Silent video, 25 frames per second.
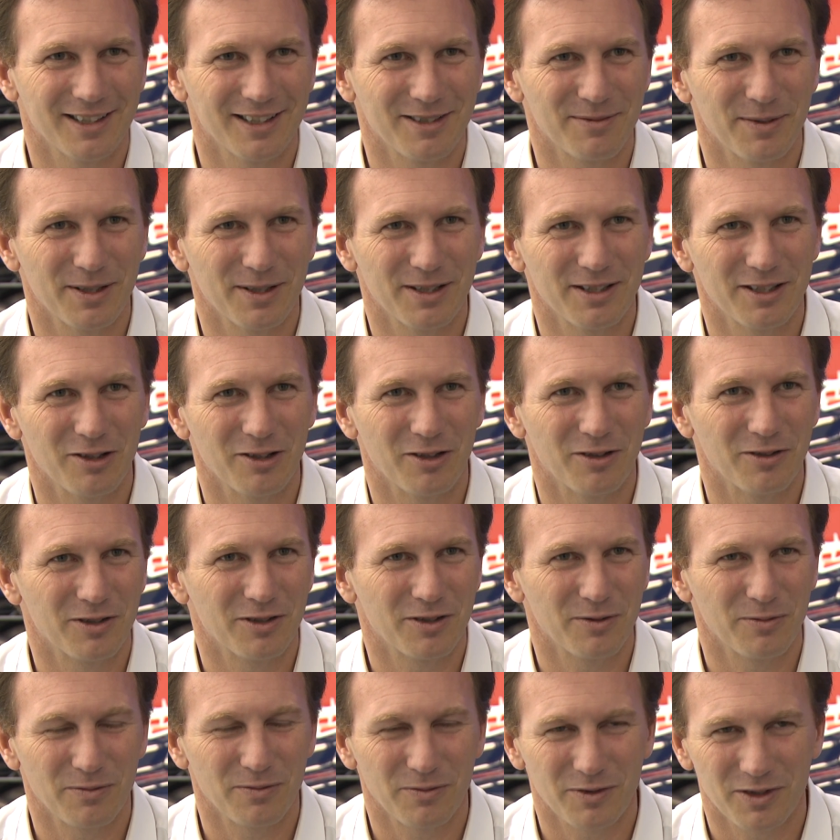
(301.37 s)
There's been,
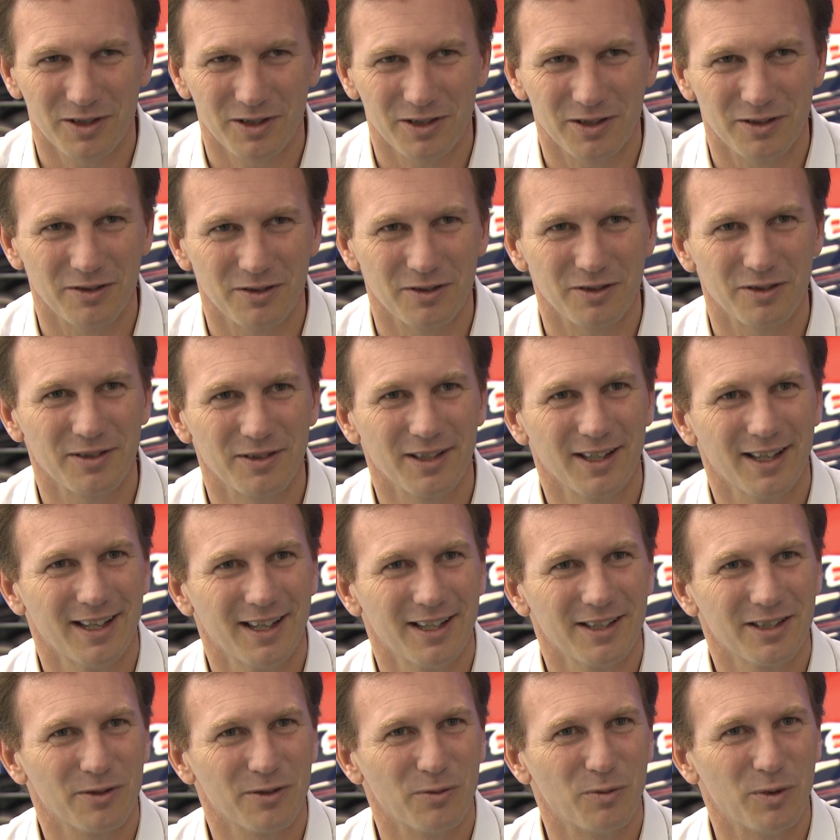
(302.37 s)
to
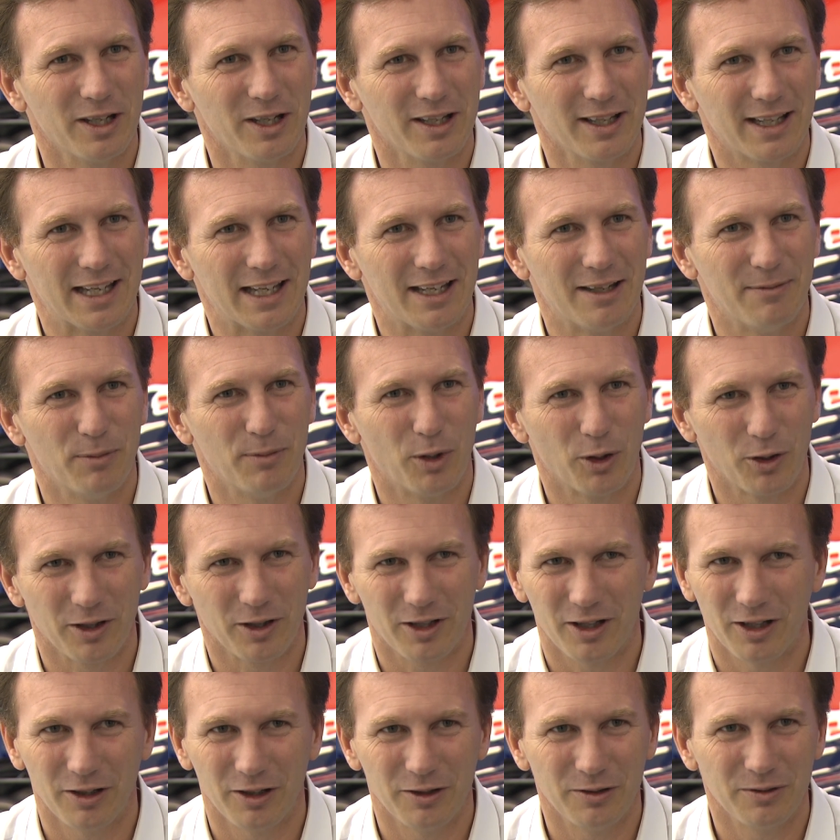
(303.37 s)
win again in
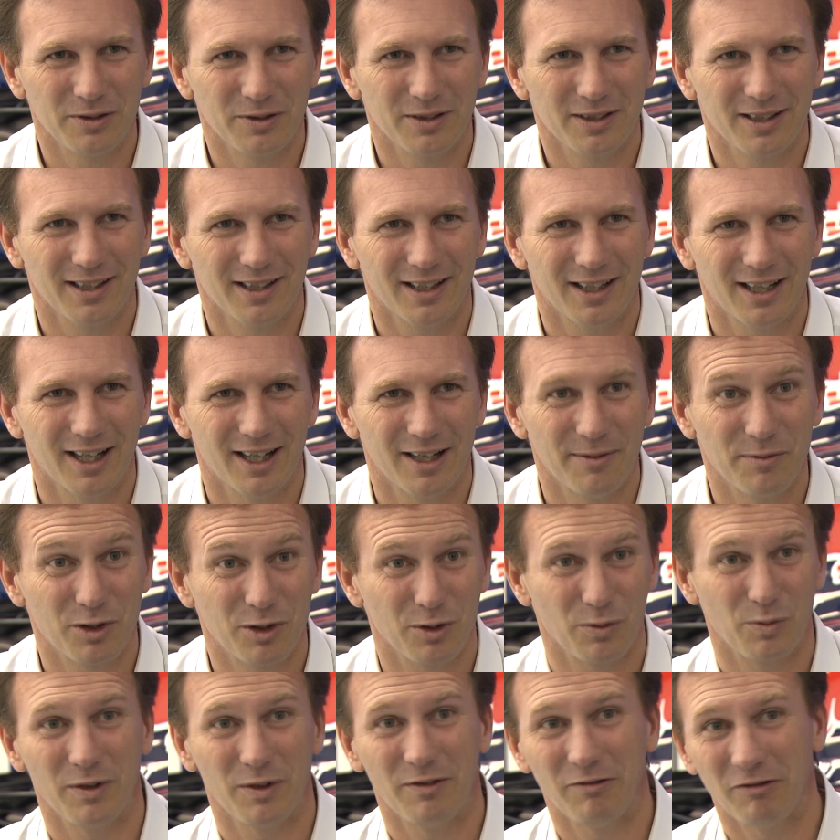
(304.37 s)
Monaco,
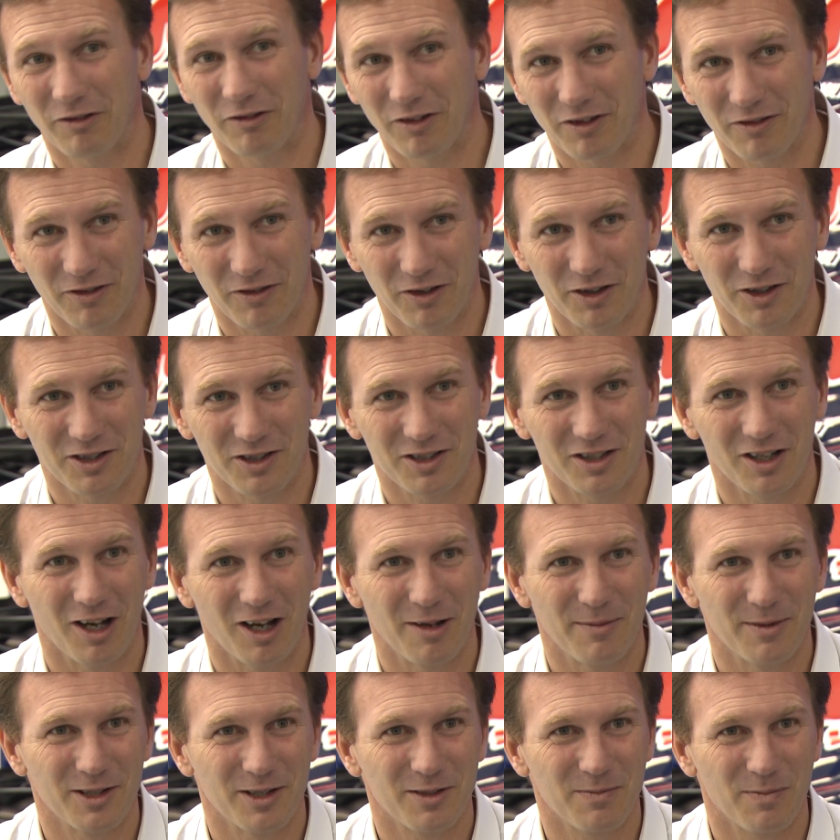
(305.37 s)
to win for the first
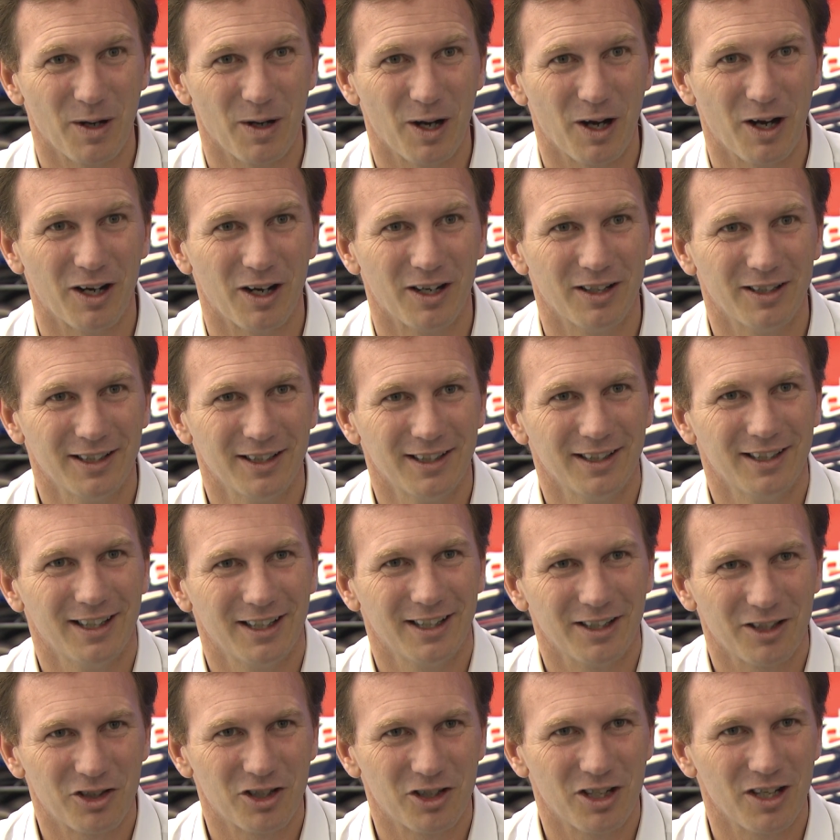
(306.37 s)
time in Spa
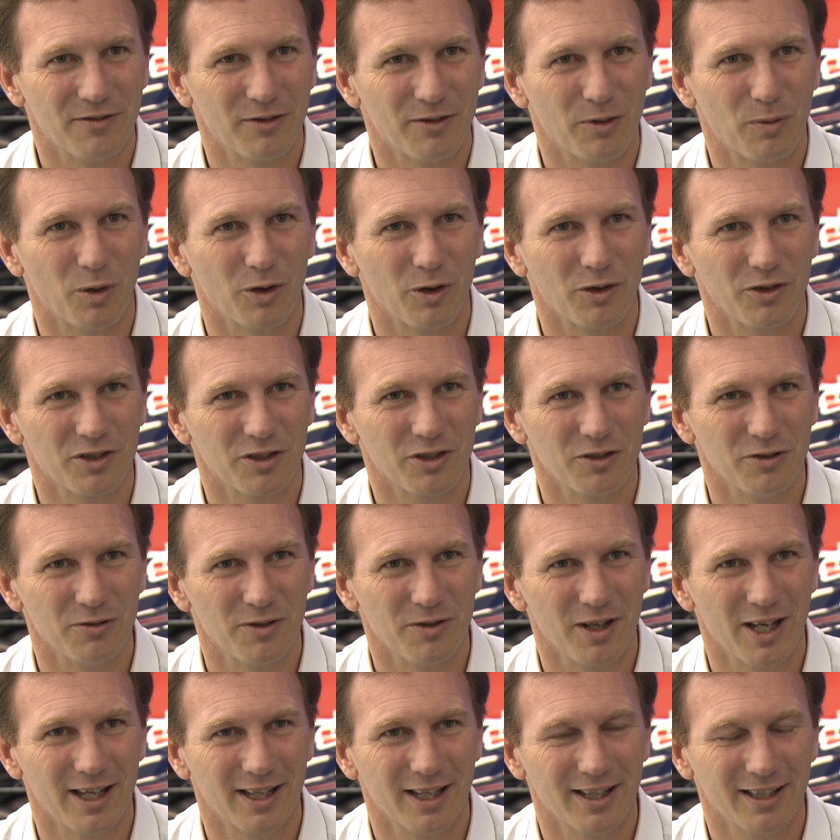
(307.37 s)
and achieve a
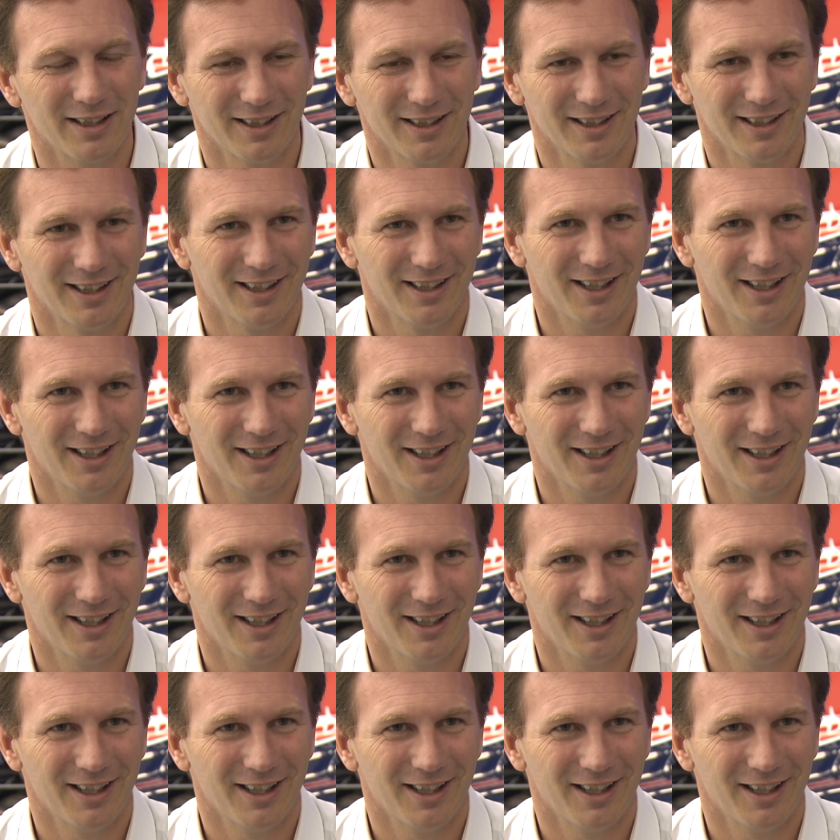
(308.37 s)
1-2 there.